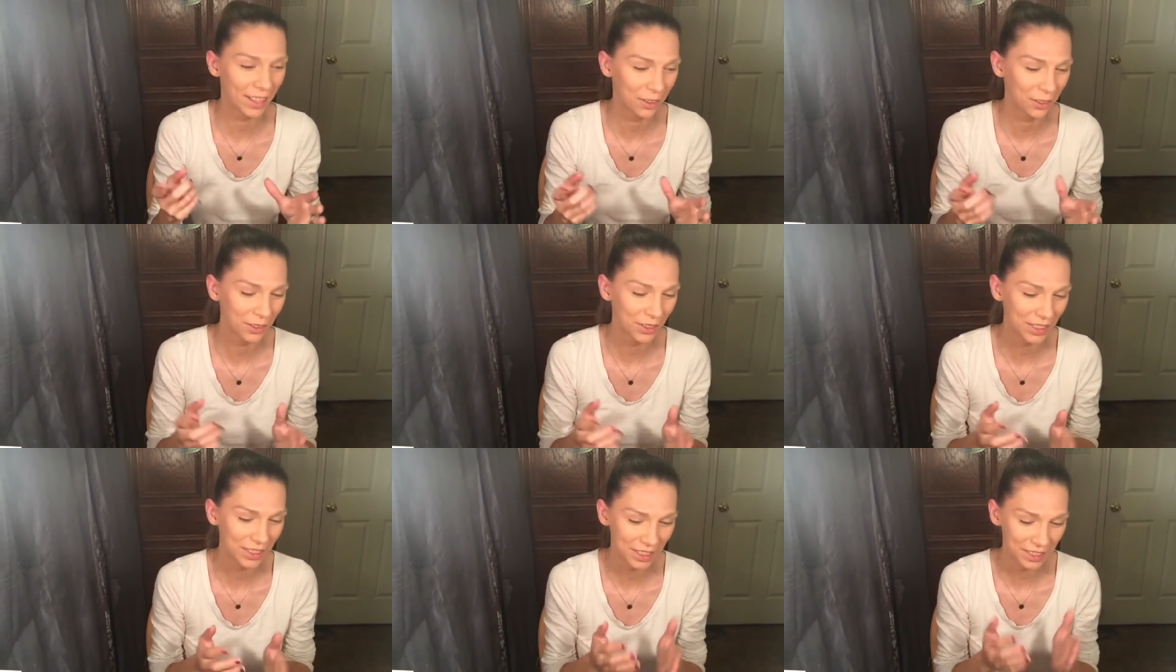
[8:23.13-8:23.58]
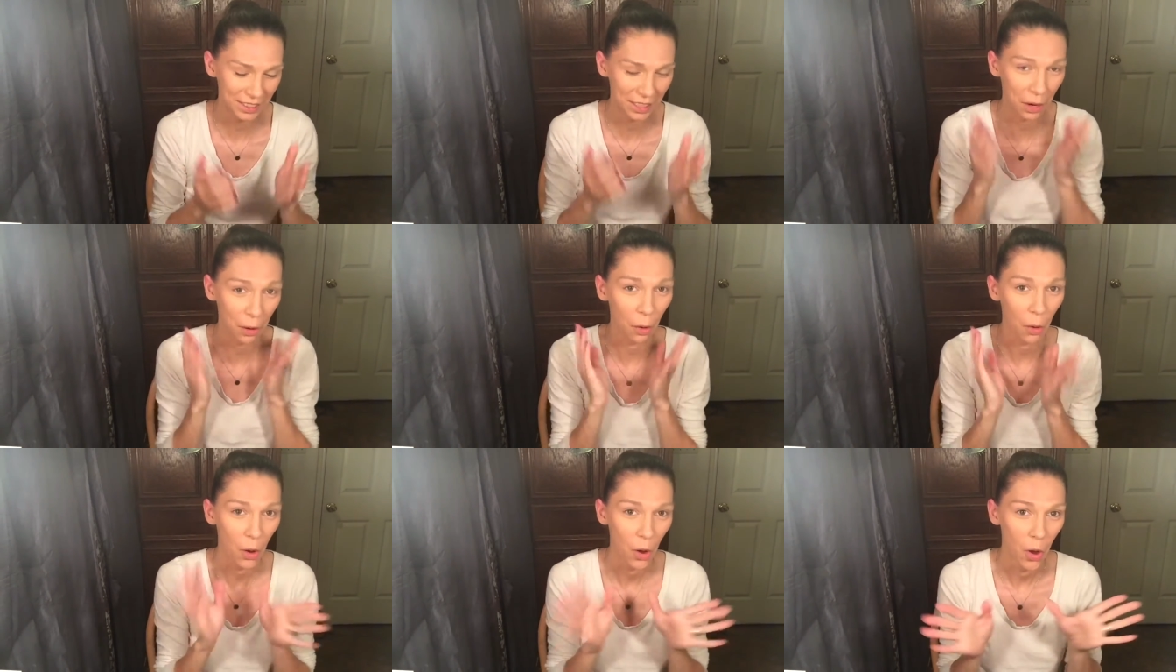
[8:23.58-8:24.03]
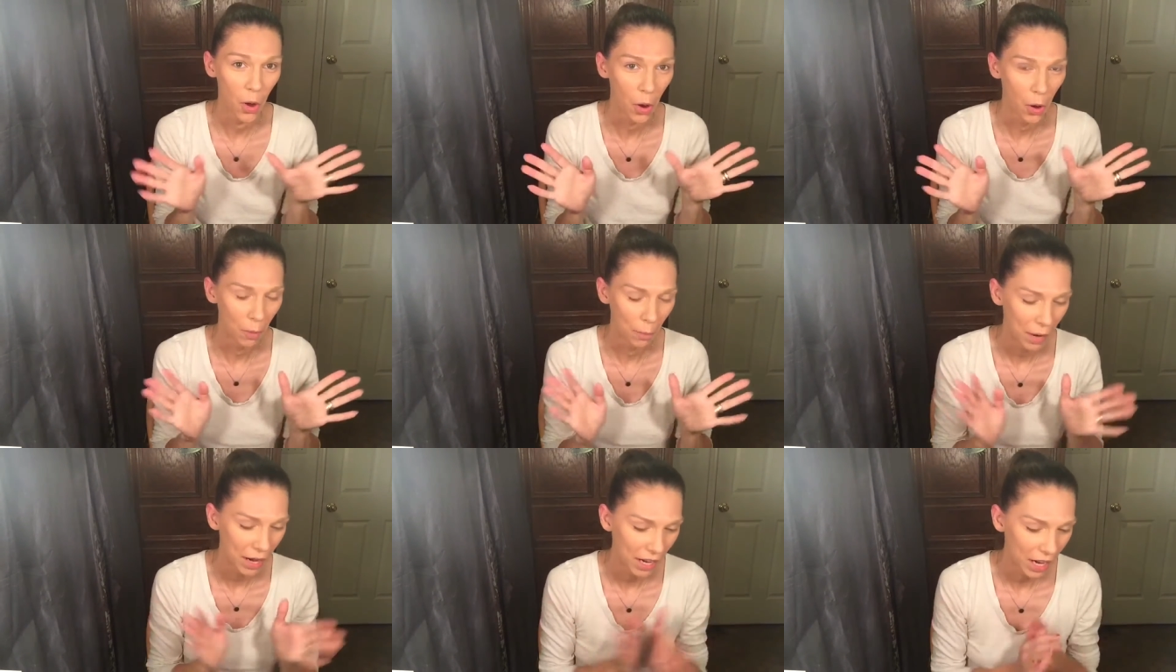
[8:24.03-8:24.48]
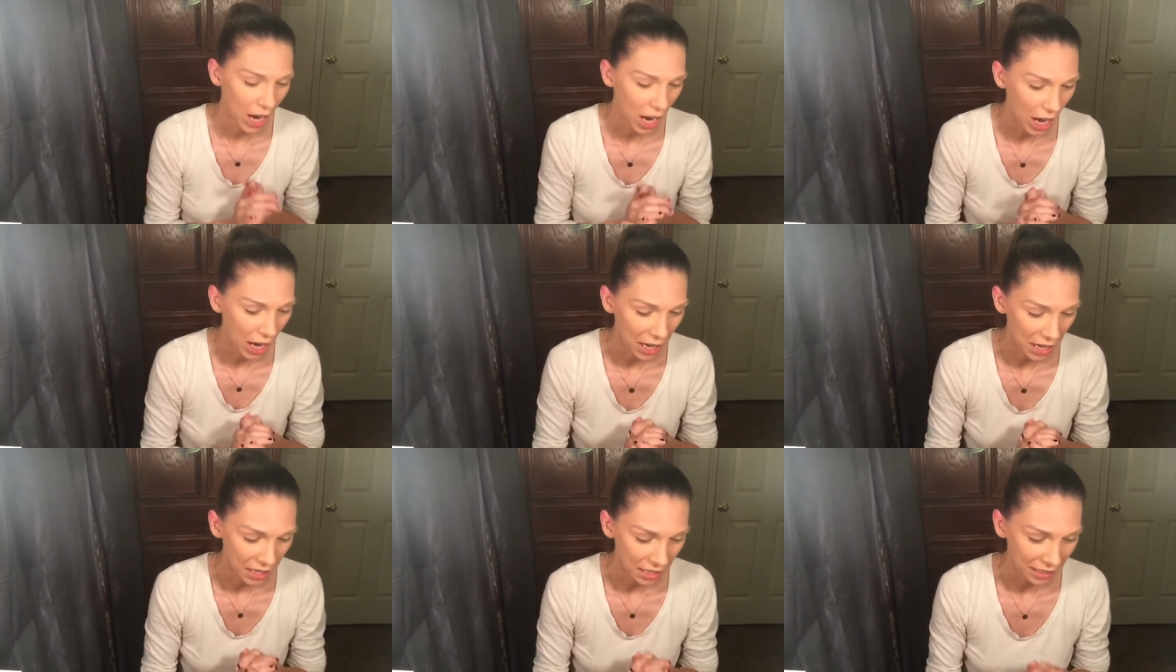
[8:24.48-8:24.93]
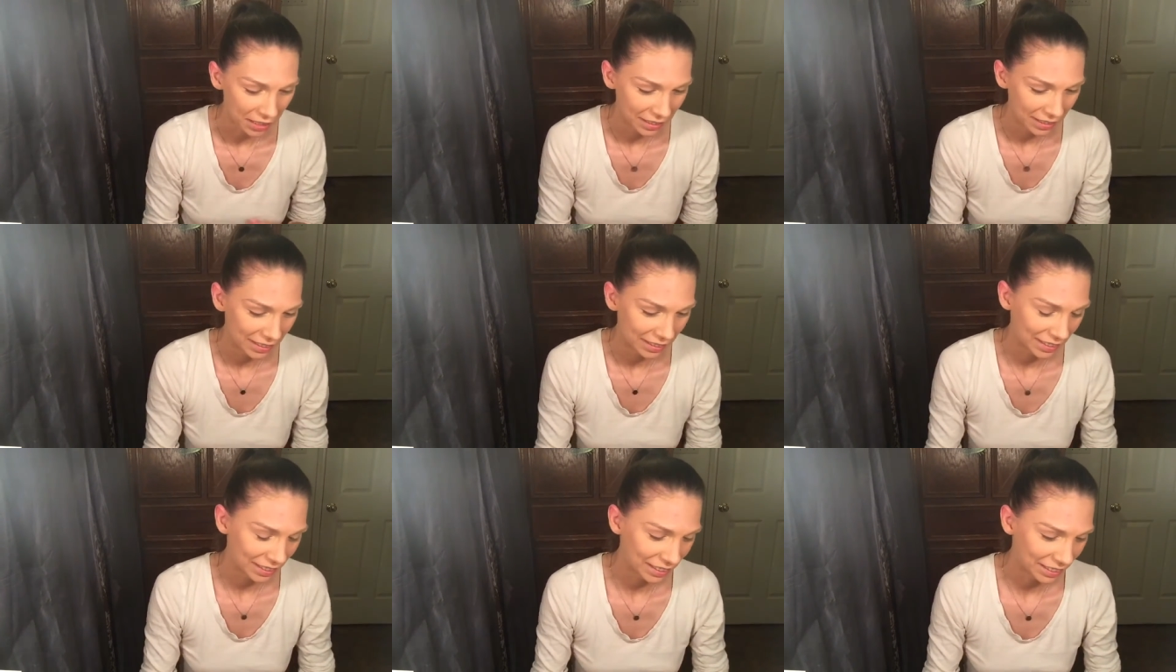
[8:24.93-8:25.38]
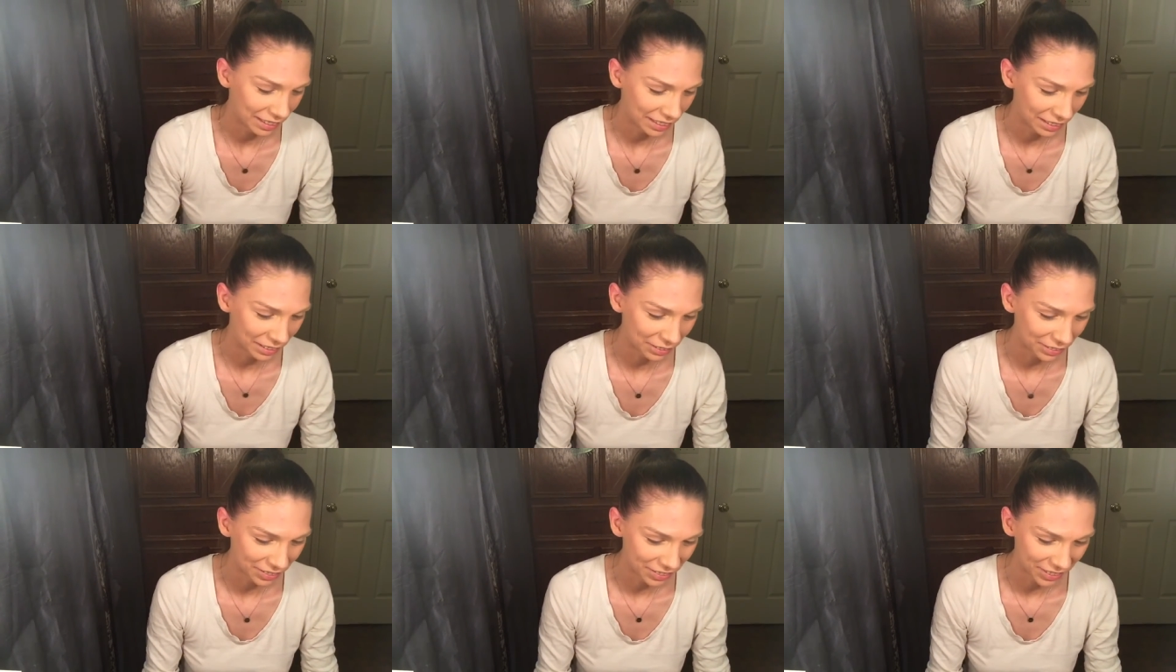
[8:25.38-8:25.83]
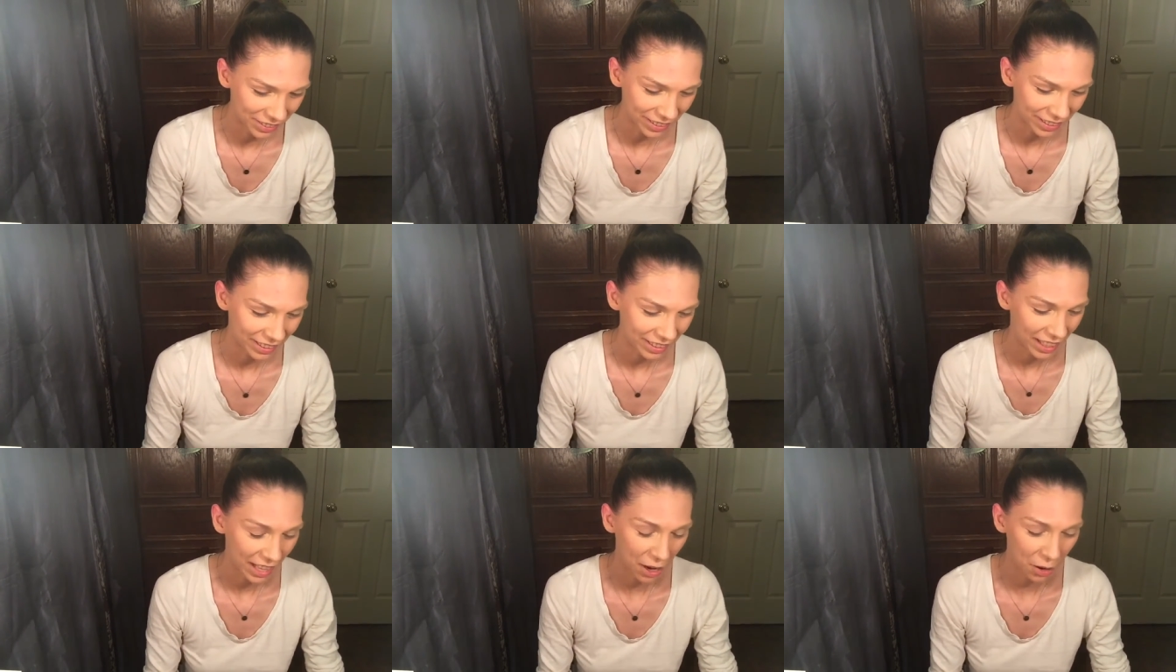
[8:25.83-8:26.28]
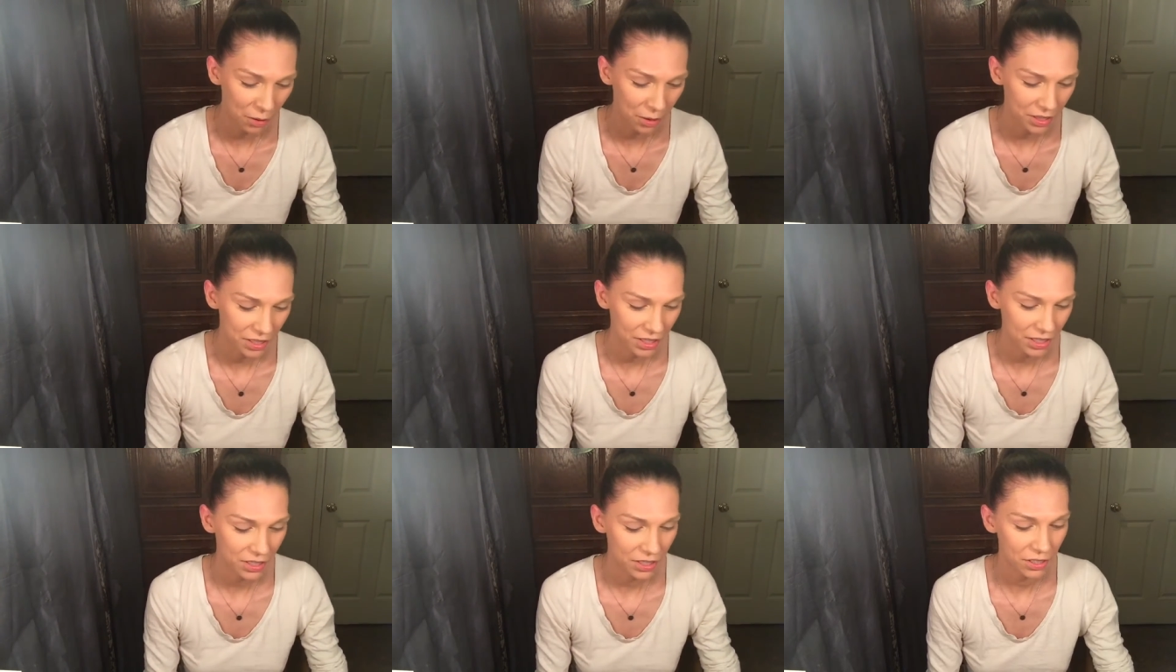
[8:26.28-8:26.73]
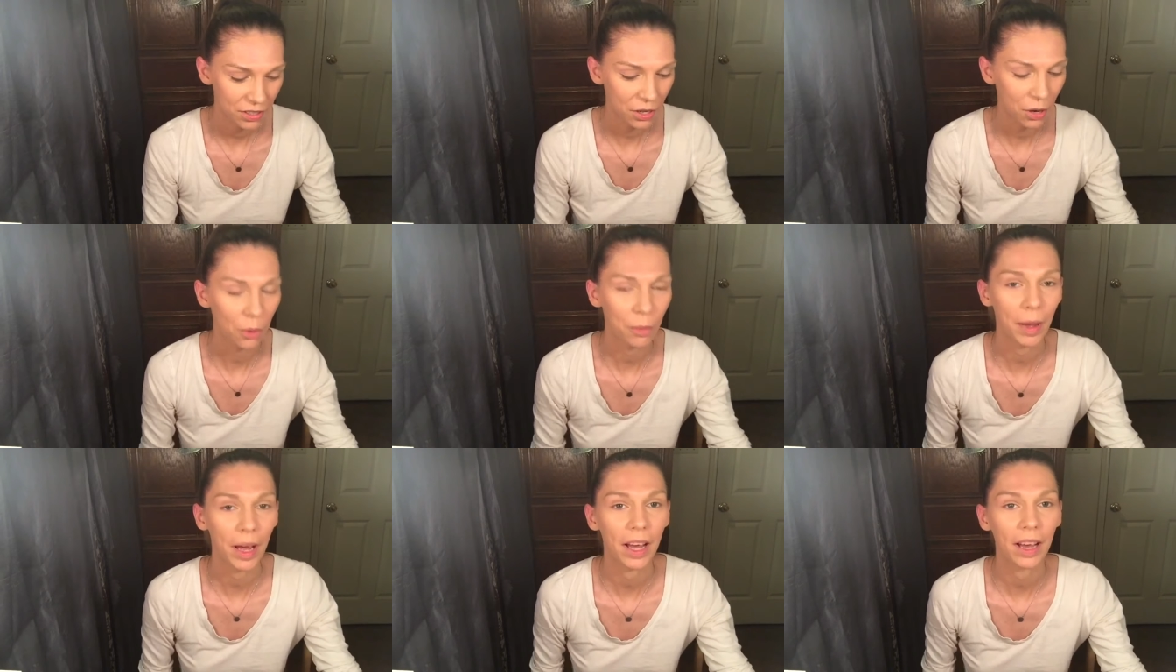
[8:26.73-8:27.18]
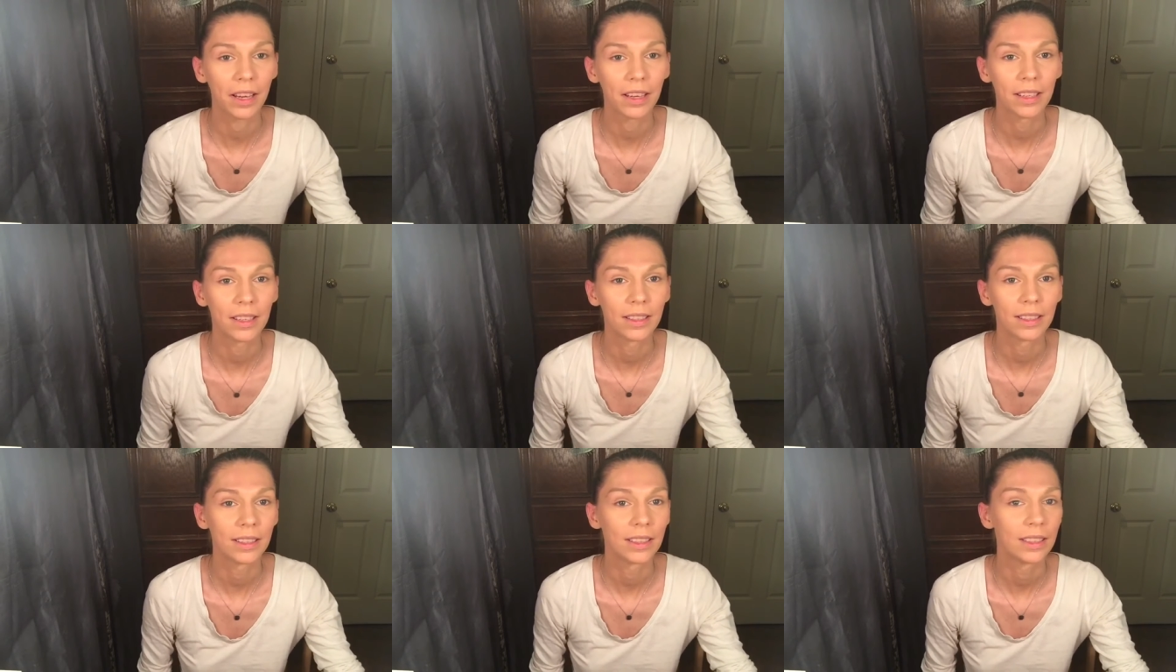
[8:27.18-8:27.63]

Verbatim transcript: off. oh my god. Oh, that was so bad.